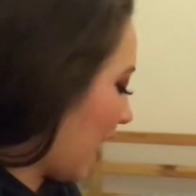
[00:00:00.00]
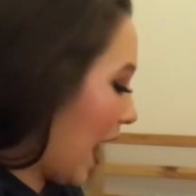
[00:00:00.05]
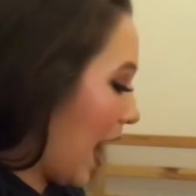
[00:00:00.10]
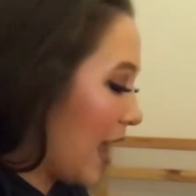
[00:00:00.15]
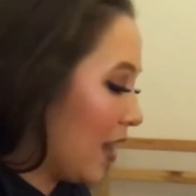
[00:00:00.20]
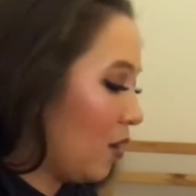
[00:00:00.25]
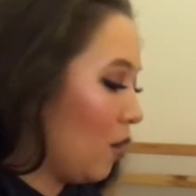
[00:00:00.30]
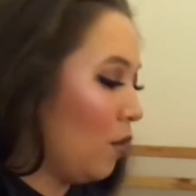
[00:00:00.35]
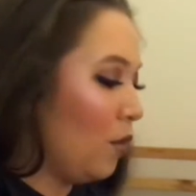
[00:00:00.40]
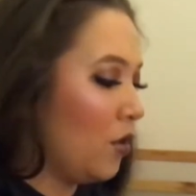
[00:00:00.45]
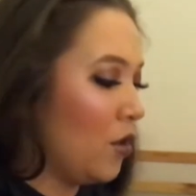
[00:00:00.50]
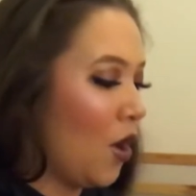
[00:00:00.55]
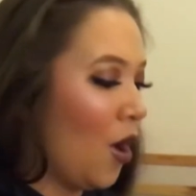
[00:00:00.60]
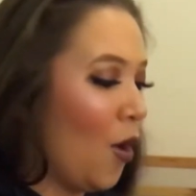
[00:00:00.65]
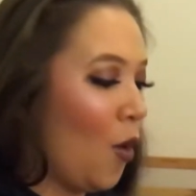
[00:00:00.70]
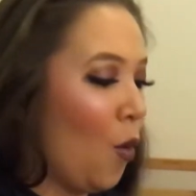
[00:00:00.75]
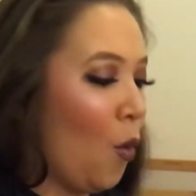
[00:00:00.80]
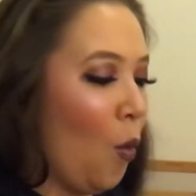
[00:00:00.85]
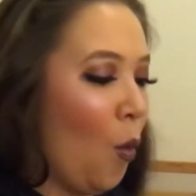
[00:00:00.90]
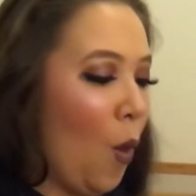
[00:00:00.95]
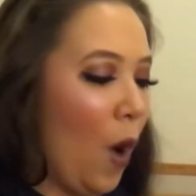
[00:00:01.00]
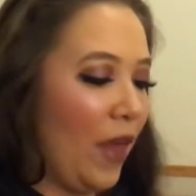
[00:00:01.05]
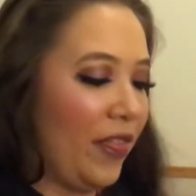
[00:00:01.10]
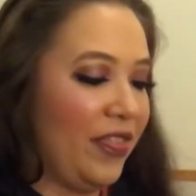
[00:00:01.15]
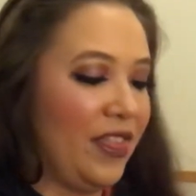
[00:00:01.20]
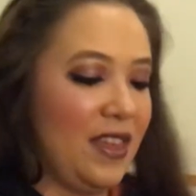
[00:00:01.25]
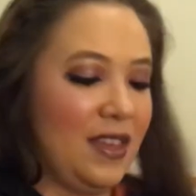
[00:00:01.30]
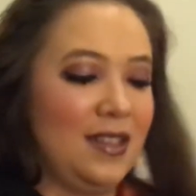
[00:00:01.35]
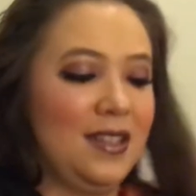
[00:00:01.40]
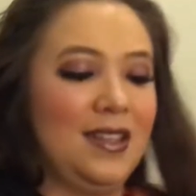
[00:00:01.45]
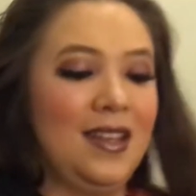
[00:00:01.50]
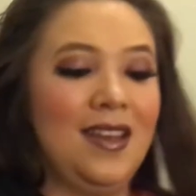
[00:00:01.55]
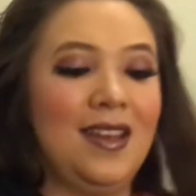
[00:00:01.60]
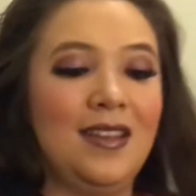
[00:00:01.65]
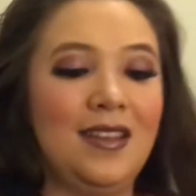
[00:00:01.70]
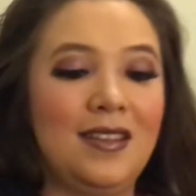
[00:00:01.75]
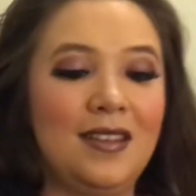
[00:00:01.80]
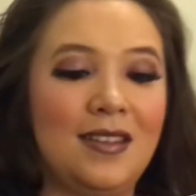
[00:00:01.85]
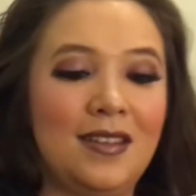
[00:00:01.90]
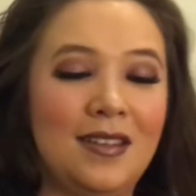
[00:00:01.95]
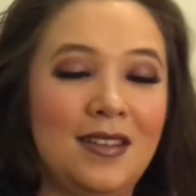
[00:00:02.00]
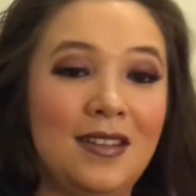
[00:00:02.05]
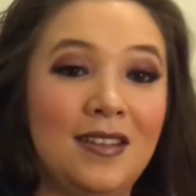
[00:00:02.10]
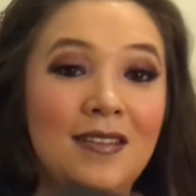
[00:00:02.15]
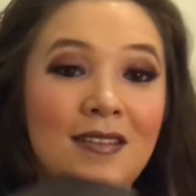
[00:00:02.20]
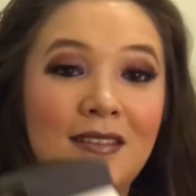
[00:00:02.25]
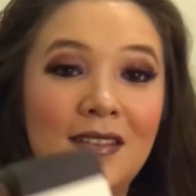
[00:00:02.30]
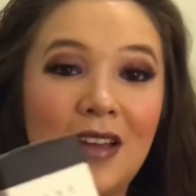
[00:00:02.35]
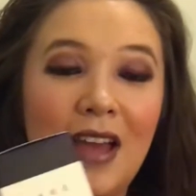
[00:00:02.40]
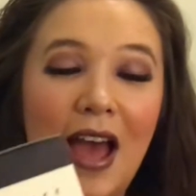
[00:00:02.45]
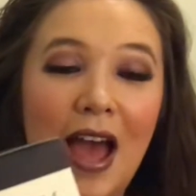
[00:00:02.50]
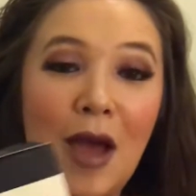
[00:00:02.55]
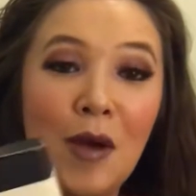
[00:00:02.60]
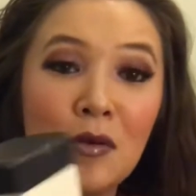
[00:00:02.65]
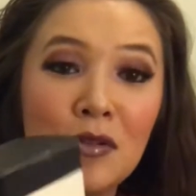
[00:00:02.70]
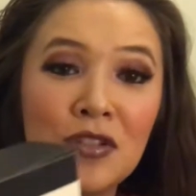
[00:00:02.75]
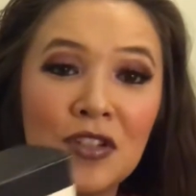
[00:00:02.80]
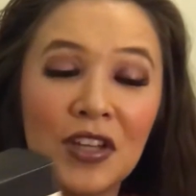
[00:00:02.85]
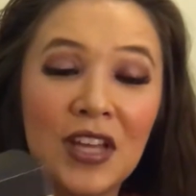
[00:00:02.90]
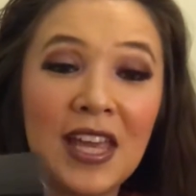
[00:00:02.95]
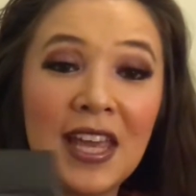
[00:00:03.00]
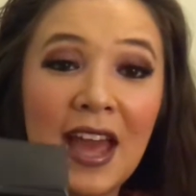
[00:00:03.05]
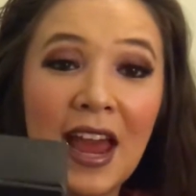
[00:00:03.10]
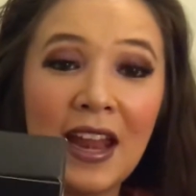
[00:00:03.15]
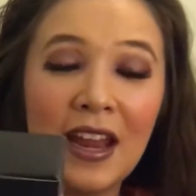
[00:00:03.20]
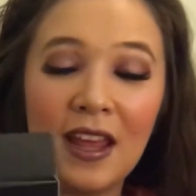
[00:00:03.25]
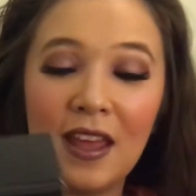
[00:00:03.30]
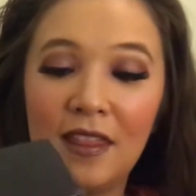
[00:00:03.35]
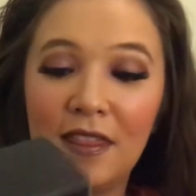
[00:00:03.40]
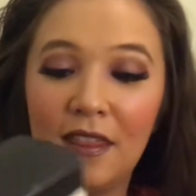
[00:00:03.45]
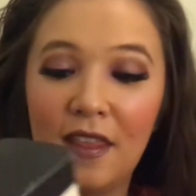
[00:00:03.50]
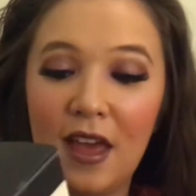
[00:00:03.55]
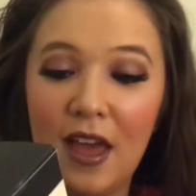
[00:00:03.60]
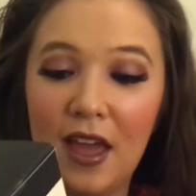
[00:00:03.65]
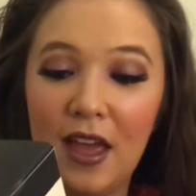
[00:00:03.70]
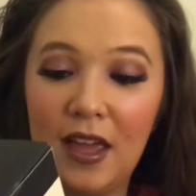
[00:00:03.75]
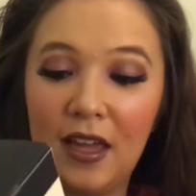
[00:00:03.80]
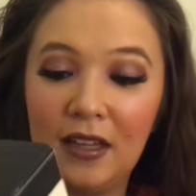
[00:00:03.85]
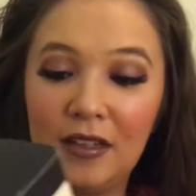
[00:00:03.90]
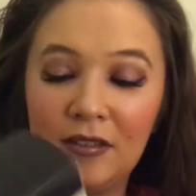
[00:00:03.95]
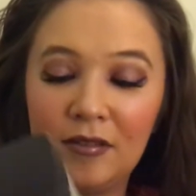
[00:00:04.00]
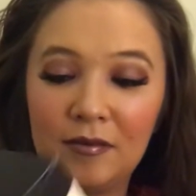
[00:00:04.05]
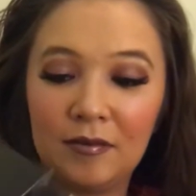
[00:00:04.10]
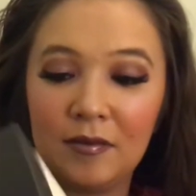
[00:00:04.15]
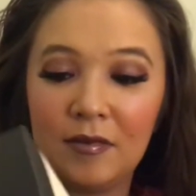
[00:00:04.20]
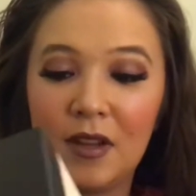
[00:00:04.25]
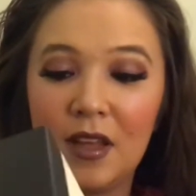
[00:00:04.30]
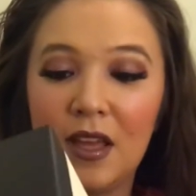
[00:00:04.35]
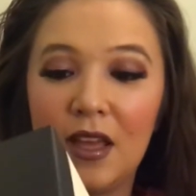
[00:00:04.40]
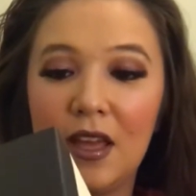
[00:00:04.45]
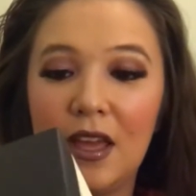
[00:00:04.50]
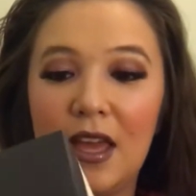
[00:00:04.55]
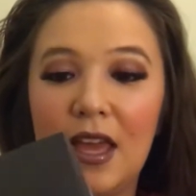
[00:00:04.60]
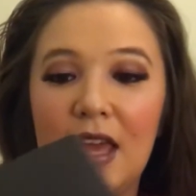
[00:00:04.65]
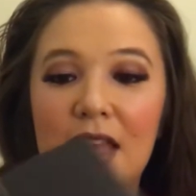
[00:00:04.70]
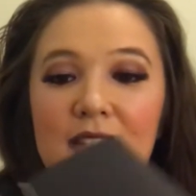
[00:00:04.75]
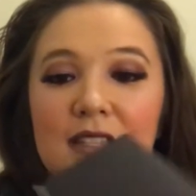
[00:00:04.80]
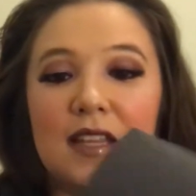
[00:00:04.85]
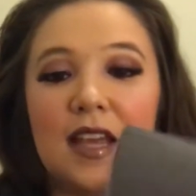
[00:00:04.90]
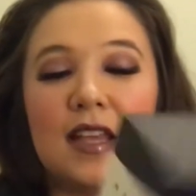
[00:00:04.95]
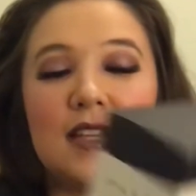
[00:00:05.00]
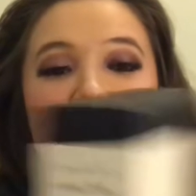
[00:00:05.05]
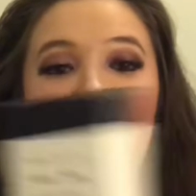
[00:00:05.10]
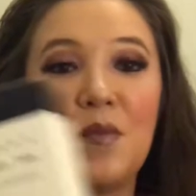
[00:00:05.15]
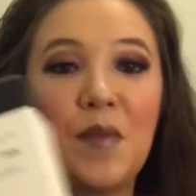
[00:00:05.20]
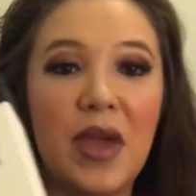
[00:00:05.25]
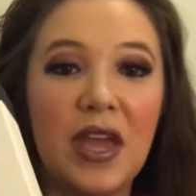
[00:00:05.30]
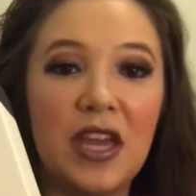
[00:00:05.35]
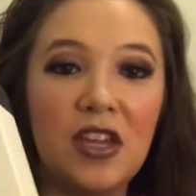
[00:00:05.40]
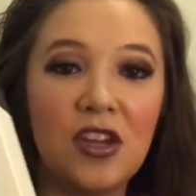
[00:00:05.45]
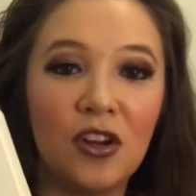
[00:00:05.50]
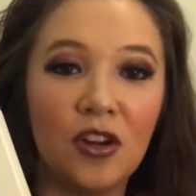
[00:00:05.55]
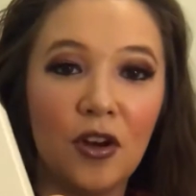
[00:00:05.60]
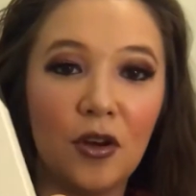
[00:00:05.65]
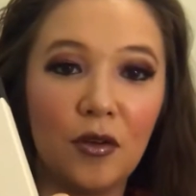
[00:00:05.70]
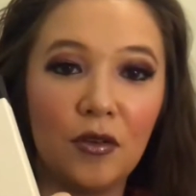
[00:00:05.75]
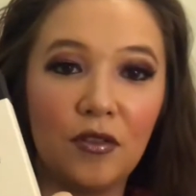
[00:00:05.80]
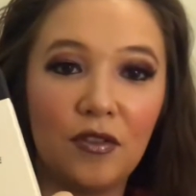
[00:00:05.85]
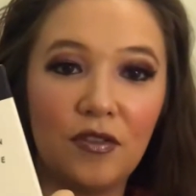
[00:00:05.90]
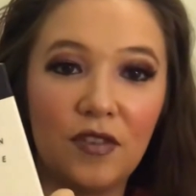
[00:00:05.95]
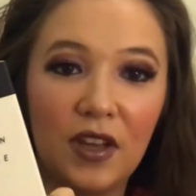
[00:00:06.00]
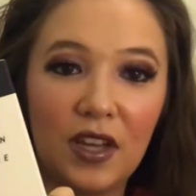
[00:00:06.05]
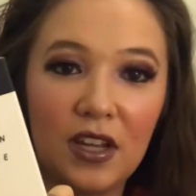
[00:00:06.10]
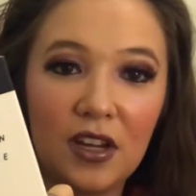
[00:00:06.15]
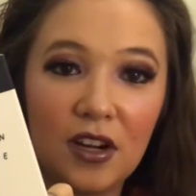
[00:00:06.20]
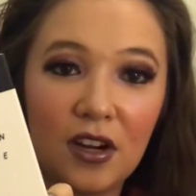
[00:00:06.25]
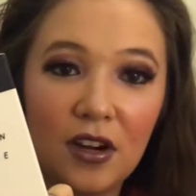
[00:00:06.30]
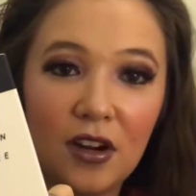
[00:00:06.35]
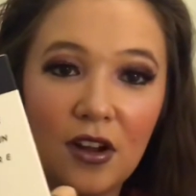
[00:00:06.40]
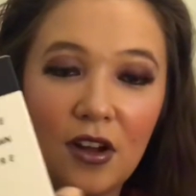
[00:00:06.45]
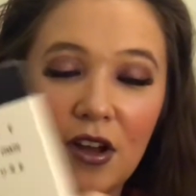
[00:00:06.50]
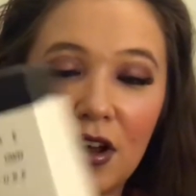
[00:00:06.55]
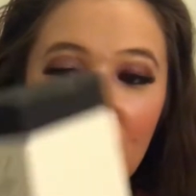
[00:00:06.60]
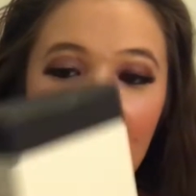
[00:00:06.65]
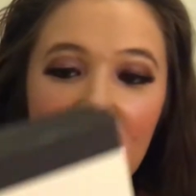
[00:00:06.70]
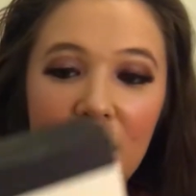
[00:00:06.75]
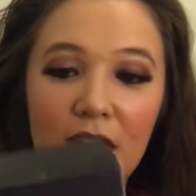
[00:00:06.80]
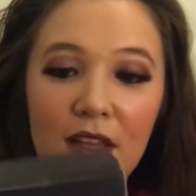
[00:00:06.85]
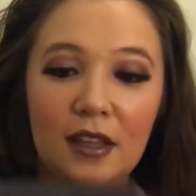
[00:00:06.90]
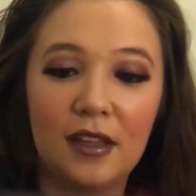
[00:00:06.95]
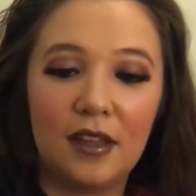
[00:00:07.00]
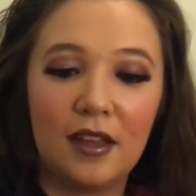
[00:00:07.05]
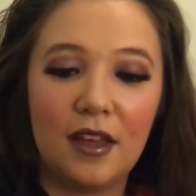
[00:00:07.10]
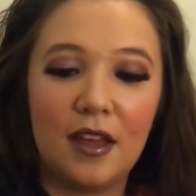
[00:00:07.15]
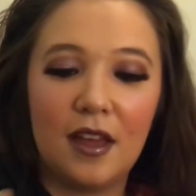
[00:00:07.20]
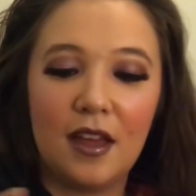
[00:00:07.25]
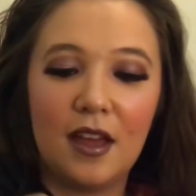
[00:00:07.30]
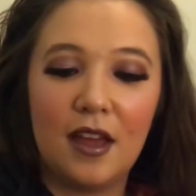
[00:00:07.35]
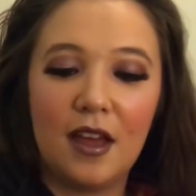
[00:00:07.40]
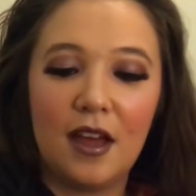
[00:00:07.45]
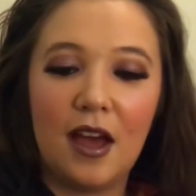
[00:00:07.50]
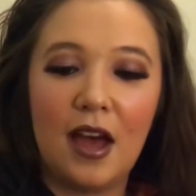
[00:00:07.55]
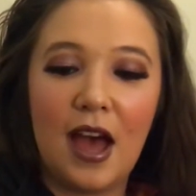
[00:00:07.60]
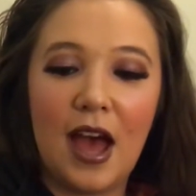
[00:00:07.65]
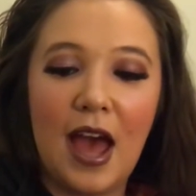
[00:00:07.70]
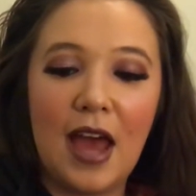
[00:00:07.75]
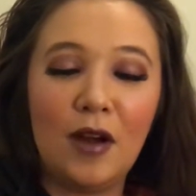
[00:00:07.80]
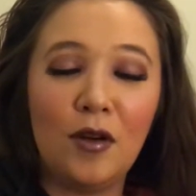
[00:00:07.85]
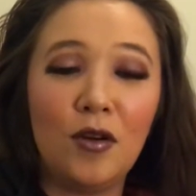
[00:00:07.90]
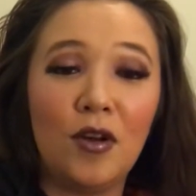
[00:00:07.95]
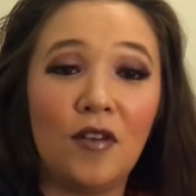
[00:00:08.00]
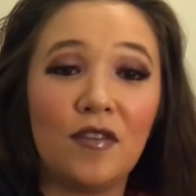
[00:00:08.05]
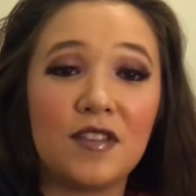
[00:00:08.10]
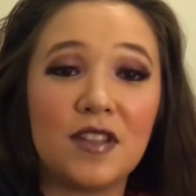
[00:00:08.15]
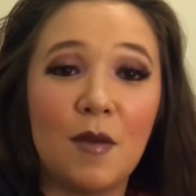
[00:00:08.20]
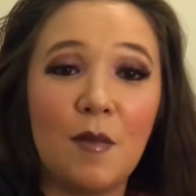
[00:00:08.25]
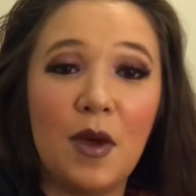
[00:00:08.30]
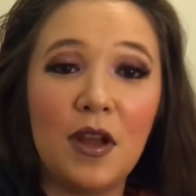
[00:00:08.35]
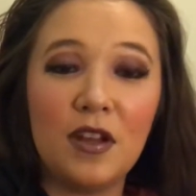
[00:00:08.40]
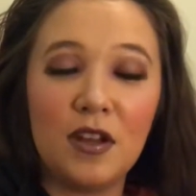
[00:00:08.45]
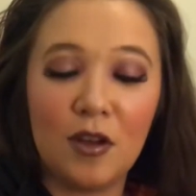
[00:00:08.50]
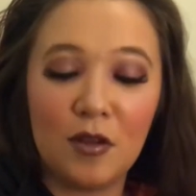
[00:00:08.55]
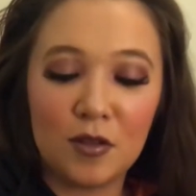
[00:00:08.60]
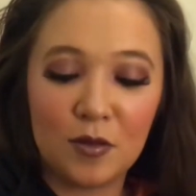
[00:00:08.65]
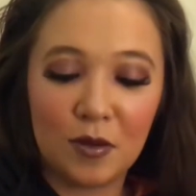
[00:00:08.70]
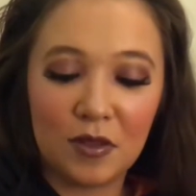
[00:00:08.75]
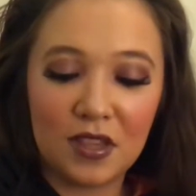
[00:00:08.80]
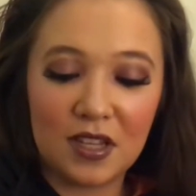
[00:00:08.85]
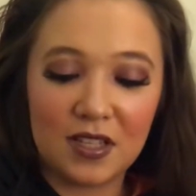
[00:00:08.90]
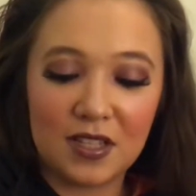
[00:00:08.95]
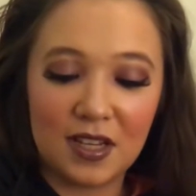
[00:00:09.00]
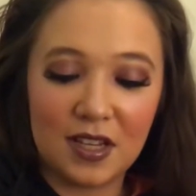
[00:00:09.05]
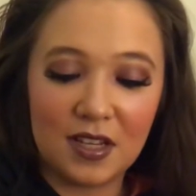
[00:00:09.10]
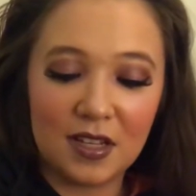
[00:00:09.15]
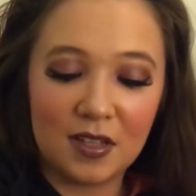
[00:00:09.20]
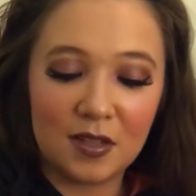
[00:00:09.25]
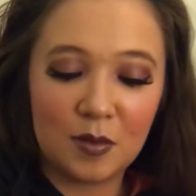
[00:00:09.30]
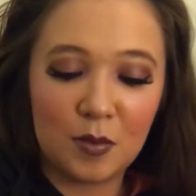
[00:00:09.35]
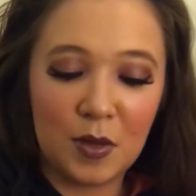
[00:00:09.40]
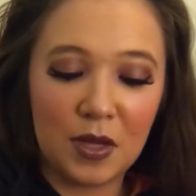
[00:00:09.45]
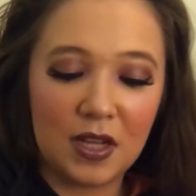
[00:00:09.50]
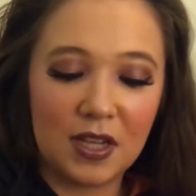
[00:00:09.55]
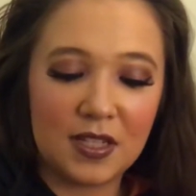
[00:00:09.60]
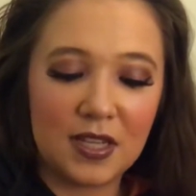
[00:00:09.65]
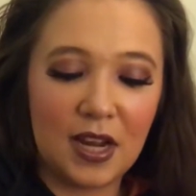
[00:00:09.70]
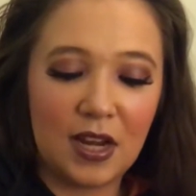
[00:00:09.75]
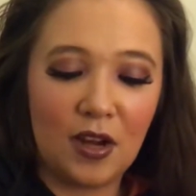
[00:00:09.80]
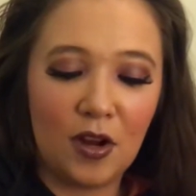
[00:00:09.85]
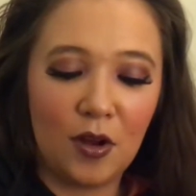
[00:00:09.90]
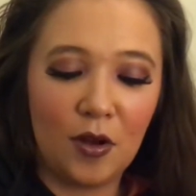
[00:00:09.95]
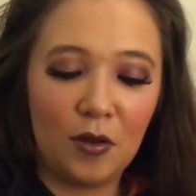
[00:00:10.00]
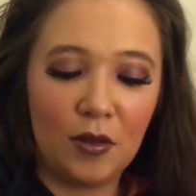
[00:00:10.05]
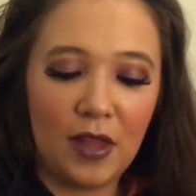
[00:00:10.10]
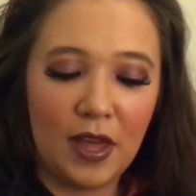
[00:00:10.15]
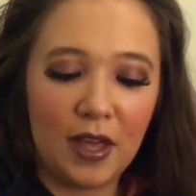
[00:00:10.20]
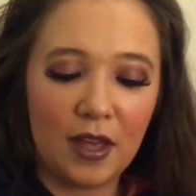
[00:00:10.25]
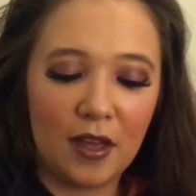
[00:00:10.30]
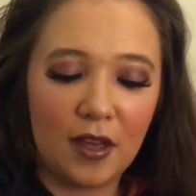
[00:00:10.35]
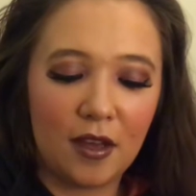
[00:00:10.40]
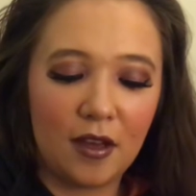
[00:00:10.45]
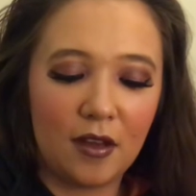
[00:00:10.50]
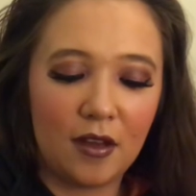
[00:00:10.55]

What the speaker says: I don't know what this is. I was looking at it in line. It says make your own figure on it. I don't know if someone knows what this is, because I know, like,